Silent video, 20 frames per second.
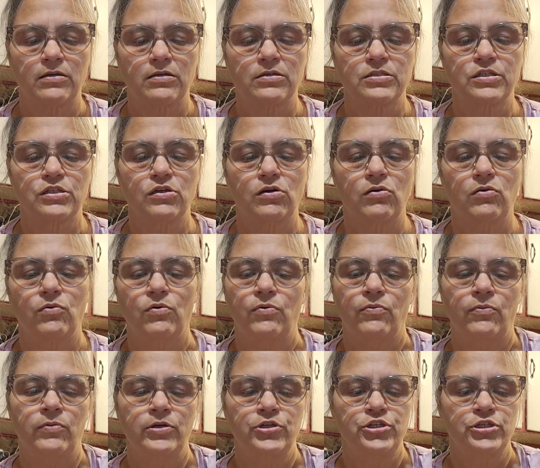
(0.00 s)
So
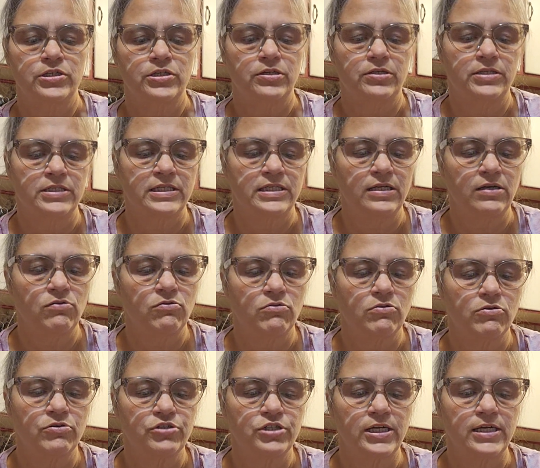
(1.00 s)
we're just going to single
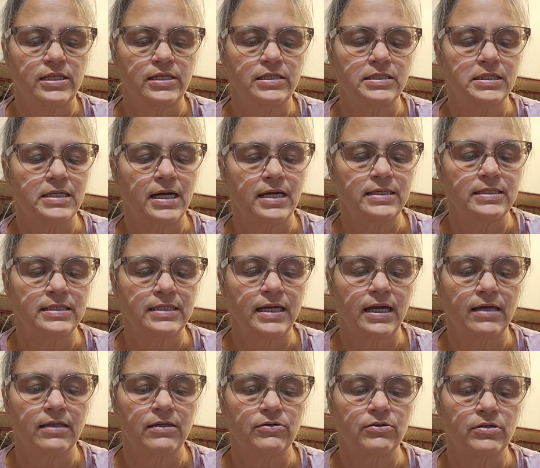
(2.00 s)
crochet these guys
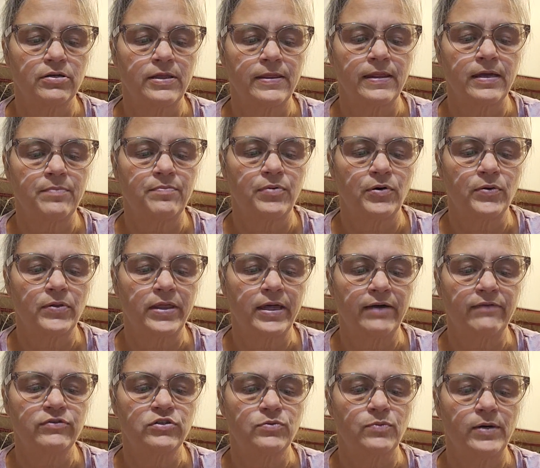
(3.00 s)
together. They both
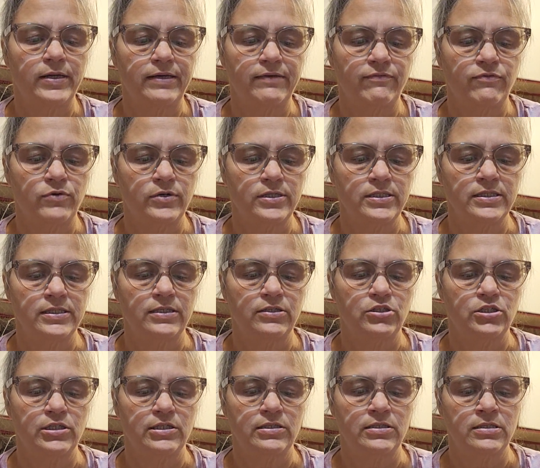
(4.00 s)
have 24
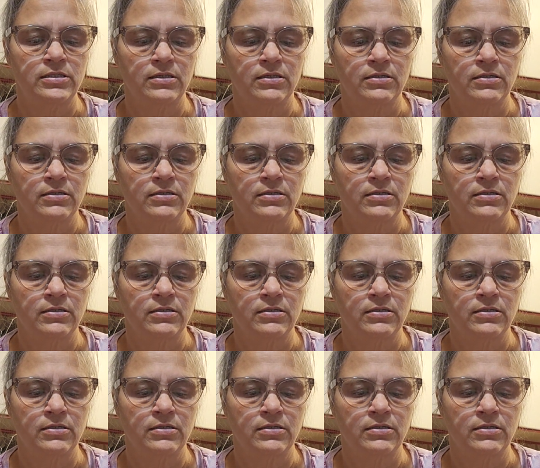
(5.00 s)
stitches.